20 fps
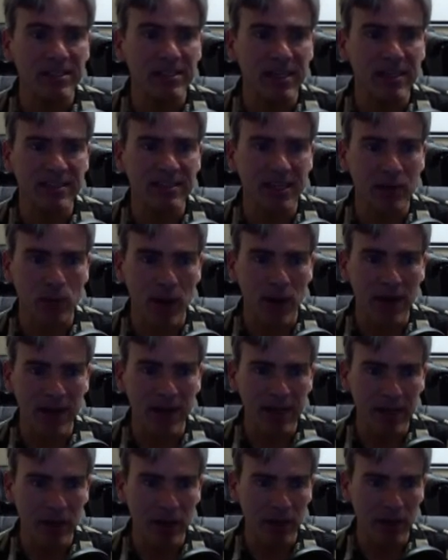says it
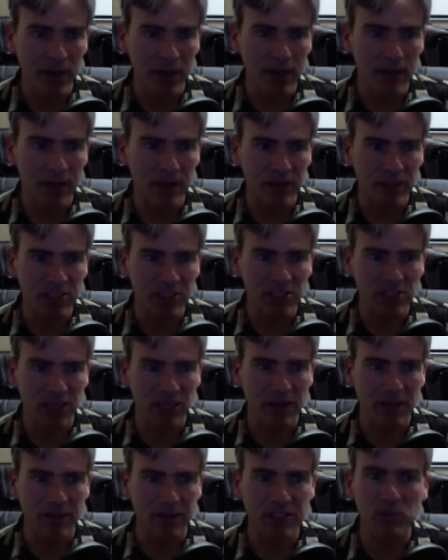right here in this
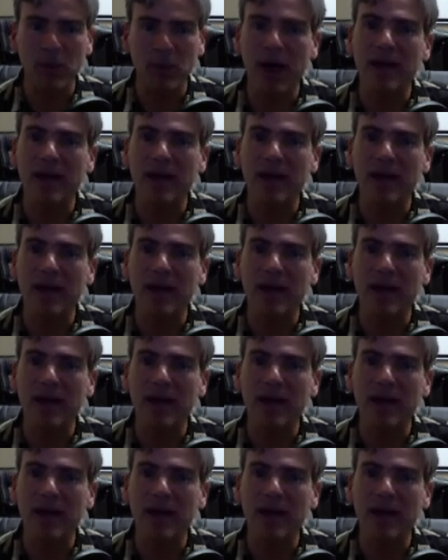this